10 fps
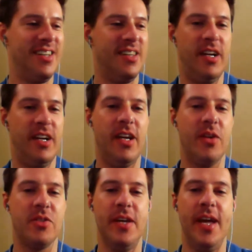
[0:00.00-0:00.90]
There you go.
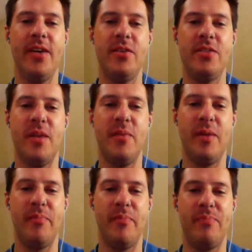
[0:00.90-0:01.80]
So yeah, you sent me
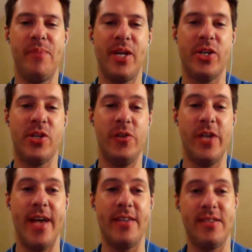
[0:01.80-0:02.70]
a picture. You
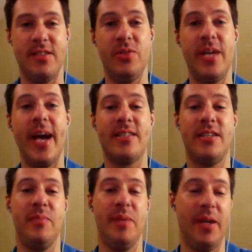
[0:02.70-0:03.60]

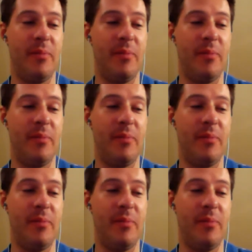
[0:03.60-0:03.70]
texted me a